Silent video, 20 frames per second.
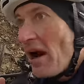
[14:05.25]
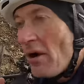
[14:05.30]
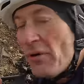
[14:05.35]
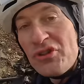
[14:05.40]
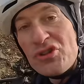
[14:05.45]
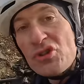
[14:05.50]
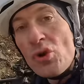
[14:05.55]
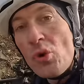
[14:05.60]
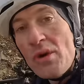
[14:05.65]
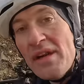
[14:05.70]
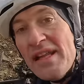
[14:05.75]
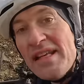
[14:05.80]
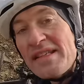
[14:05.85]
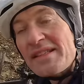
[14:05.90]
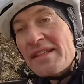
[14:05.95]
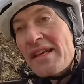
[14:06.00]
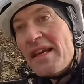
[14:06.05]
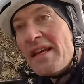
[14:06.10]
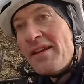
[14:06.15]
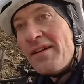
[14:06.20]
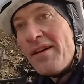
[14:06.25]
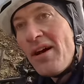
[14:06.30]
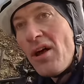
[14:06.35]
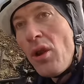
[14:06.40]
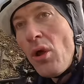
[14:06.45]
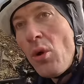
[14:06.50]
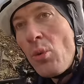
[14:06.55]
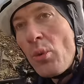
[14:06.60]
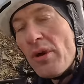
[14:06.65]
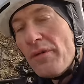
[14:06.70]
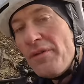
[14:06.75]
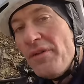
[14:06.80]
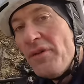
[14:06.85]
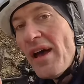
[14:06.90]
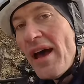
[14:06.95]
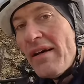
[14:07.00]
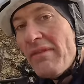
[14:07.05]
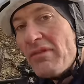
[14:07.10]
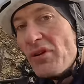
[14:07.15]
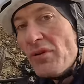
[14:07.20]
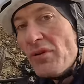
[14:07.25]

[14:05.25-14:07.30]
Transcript: I would shortlist along with a few other